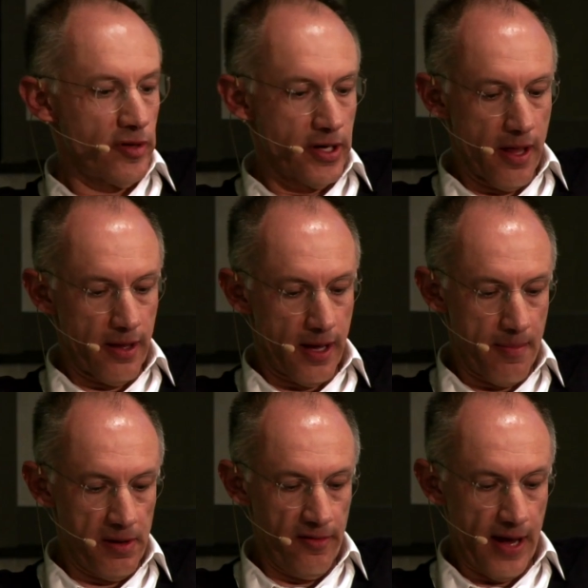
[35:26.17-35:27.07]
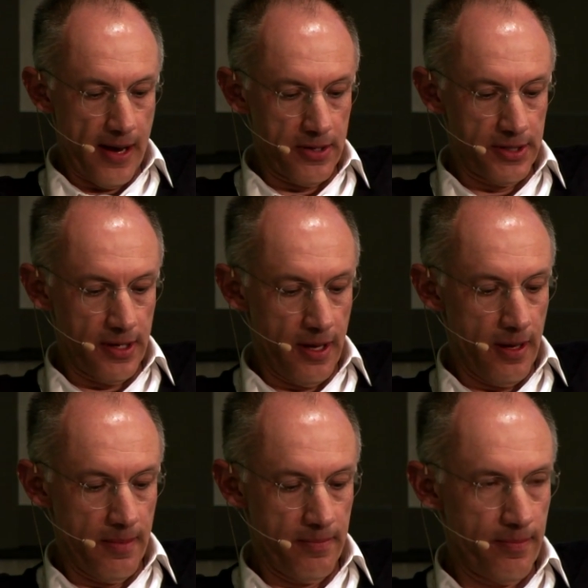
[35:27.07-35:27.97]
another couple of hours.
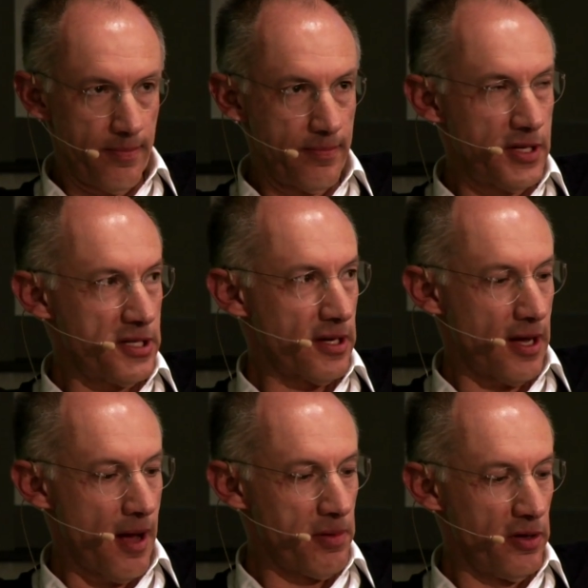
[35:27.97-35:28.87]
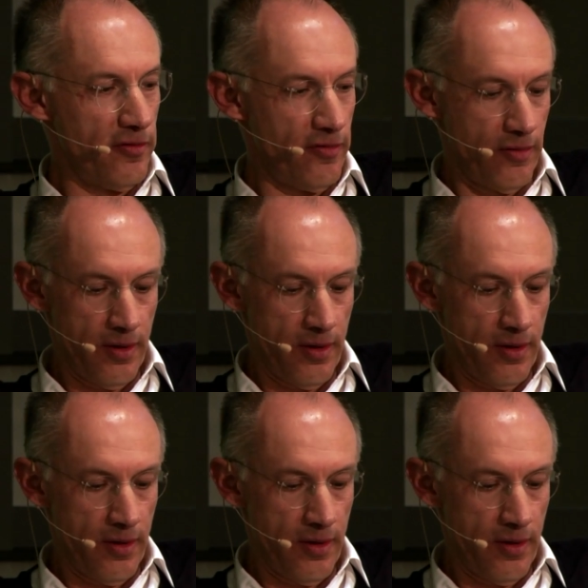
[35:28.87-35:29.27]
Just a couple of